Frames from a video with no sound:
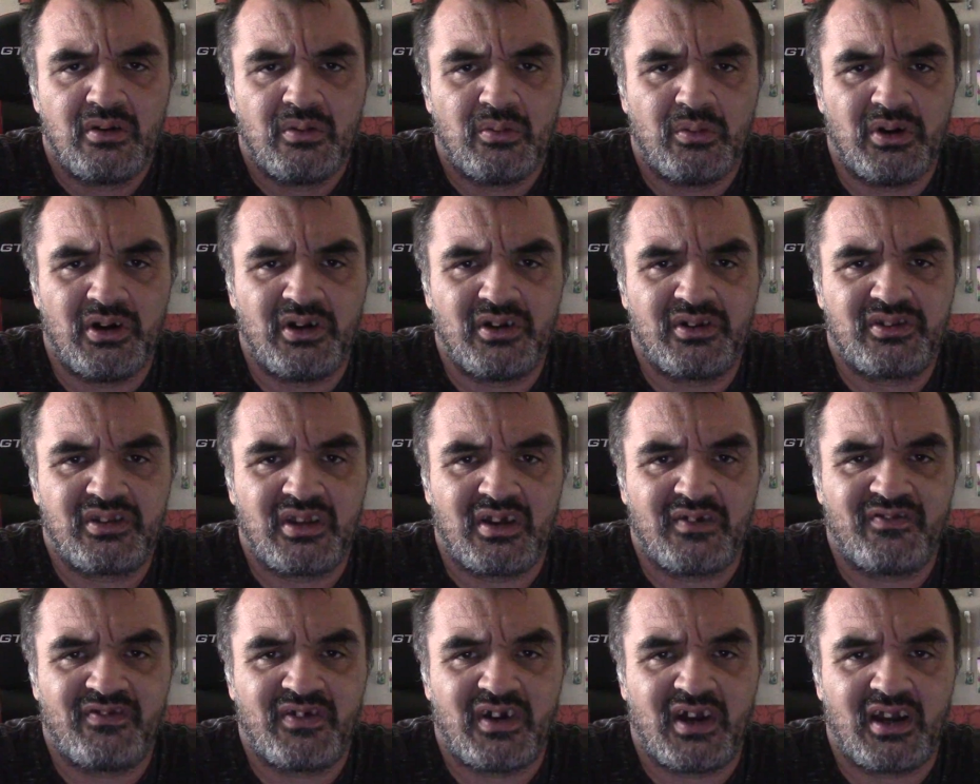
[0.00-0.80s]
was
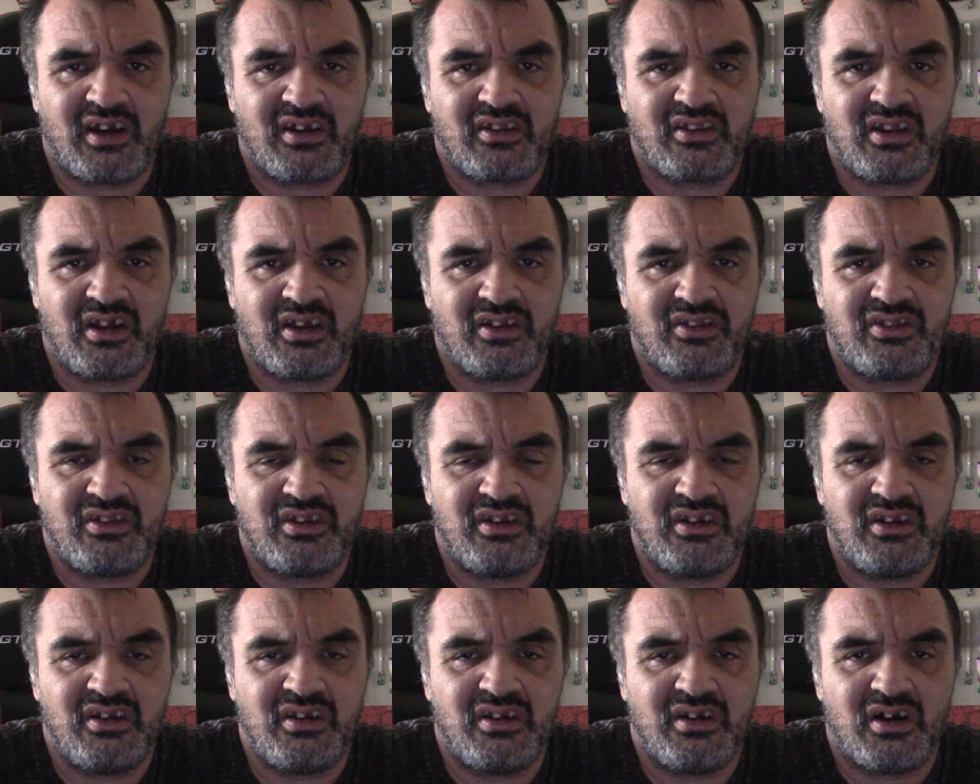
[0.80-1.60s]
the fact that
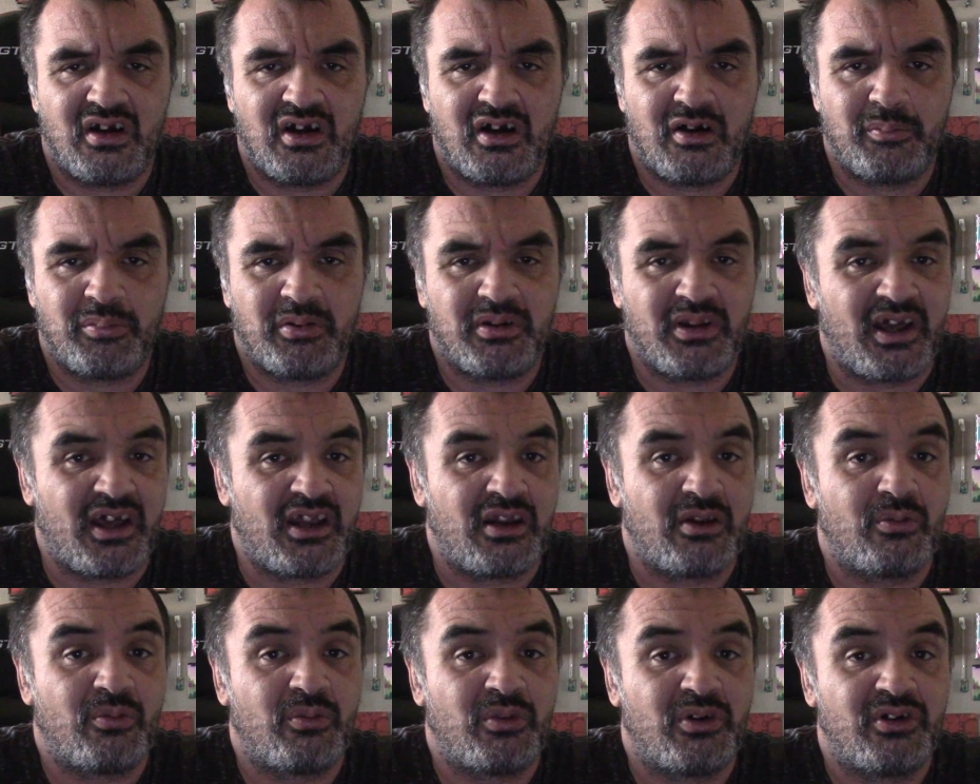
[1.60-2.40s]
the uh,
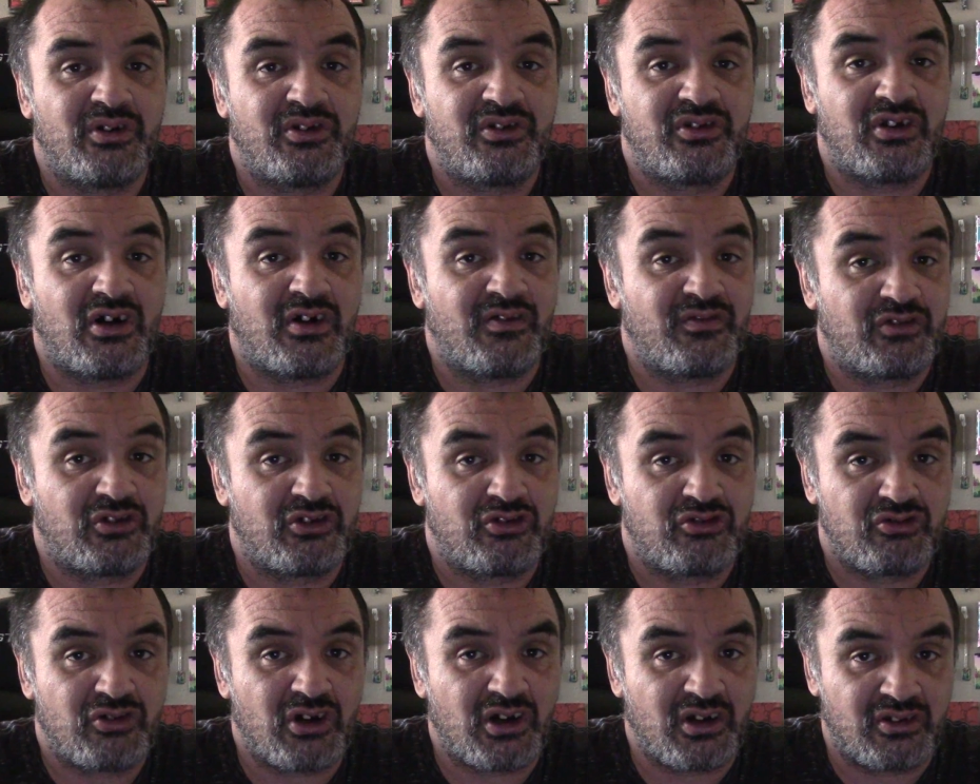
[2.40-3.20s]
planet was
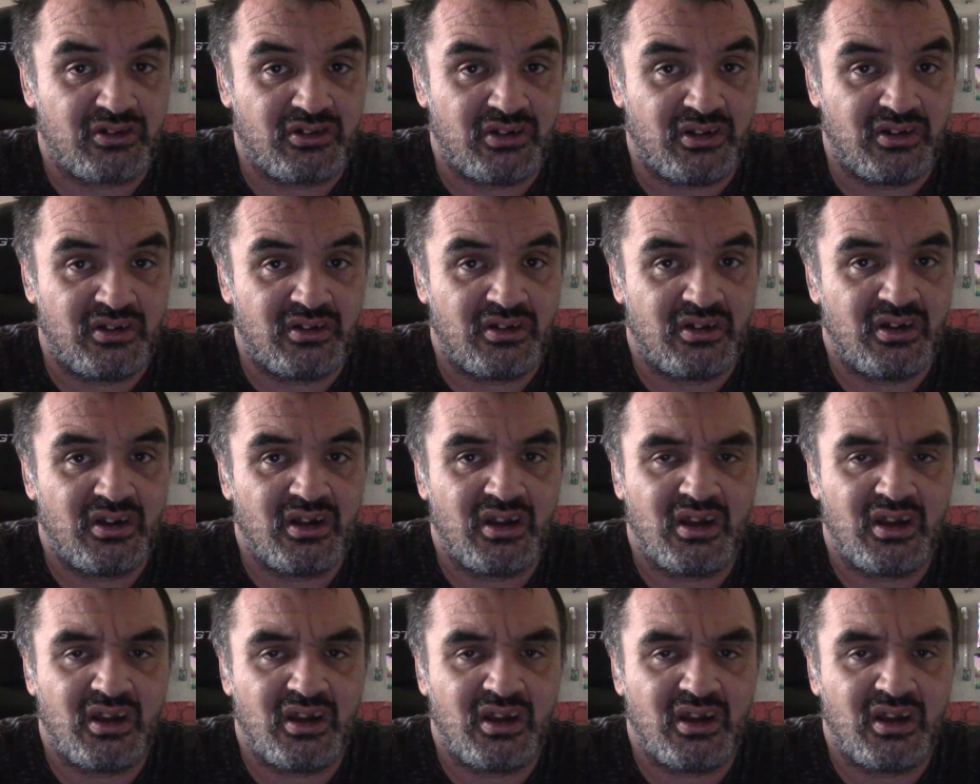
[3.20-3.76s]
self-destructing,